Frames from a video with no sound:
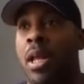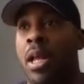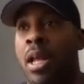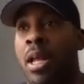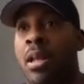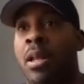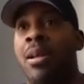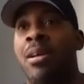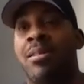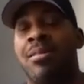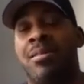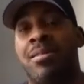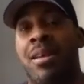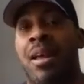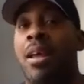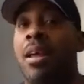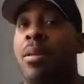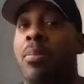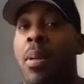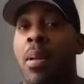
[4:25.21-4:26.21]
in
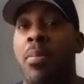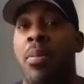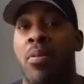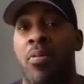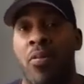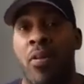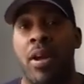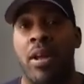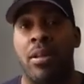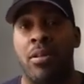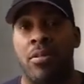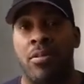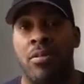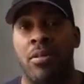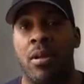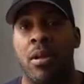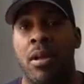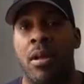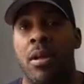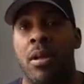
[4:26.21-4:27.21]
Second Amendment fights,